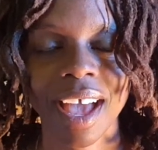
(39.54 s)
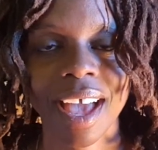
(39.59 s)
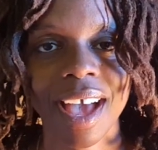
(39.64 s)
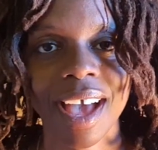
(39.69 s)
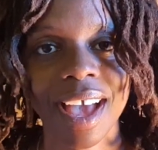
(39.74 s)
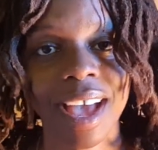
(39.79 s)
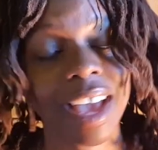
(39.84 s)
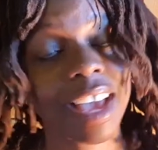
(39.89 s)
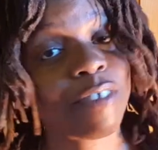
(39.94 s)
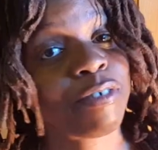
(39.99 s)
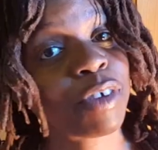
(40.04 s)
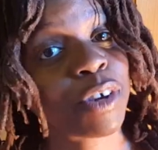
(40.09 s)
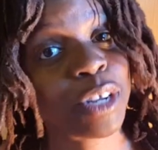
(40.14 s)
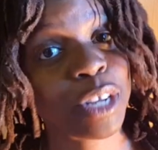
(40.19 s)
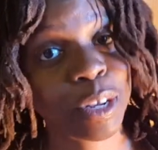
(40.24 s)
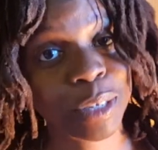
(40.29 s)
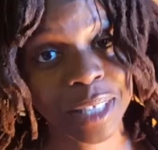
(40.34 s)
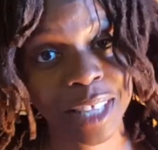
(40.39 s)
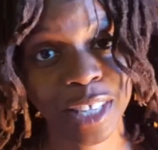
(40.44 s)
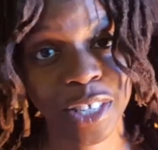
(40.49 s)
If you're new
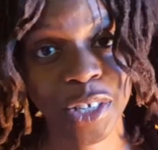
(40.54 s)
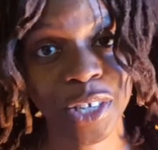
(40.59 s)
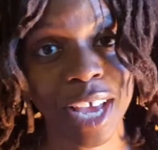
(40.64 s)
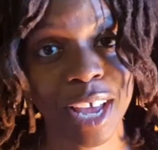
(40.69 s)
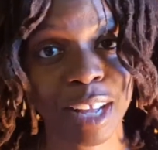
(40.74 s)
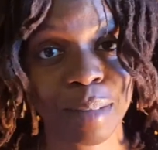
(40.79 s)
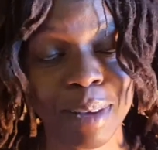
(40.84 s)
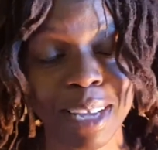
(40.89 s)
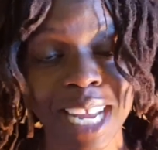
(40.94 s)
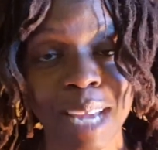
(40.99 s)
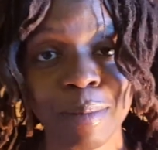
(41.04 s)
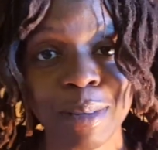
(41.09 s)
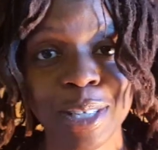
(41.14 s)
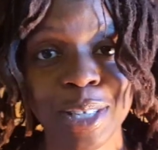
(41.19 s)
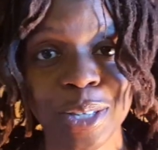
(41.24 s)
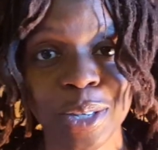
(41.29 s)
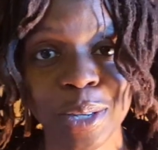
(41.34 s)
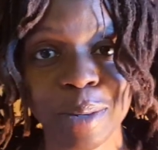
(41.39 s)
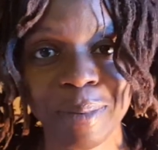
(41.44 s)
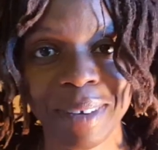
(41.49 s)
to this channel, my name is
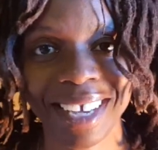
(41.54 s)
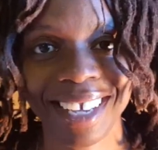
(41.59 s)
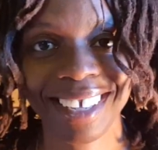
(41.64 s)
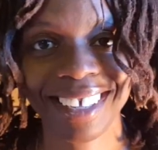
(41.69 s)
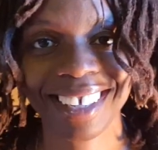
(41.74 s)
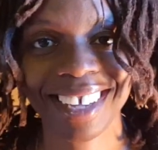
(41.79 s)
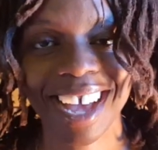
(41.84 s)
Tumi.